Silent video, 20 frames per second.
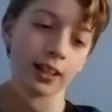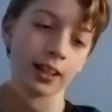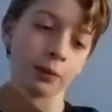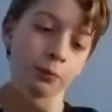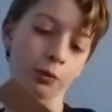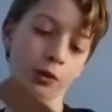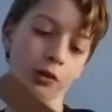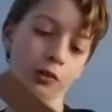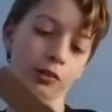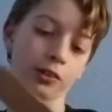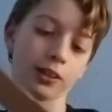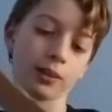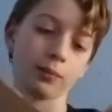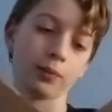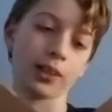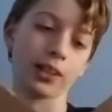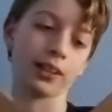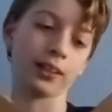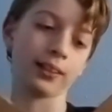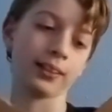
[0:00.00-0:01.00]
I'm probably going
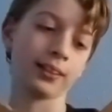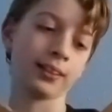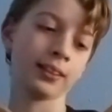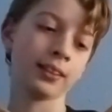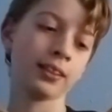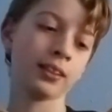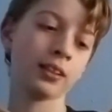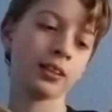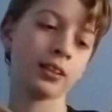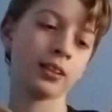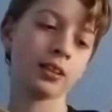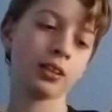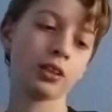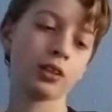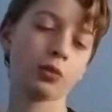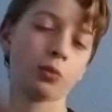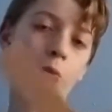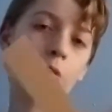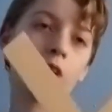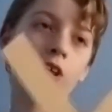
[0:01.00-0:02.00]
to
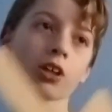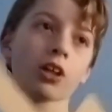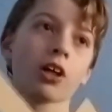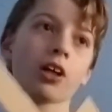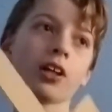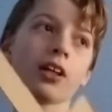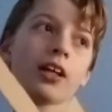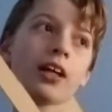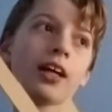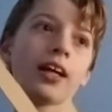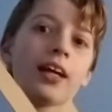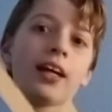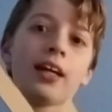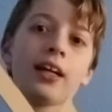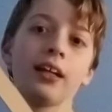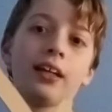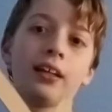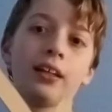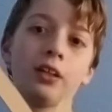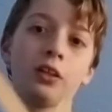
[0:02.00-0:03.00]
work on
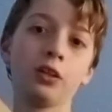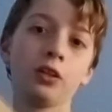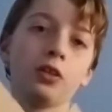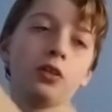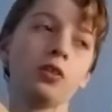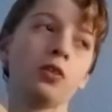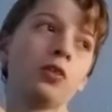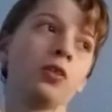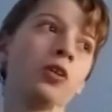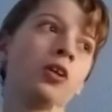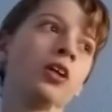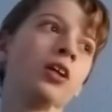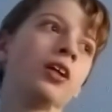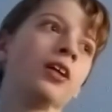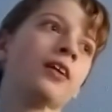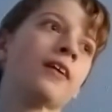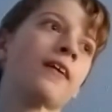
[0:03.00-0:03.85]
a new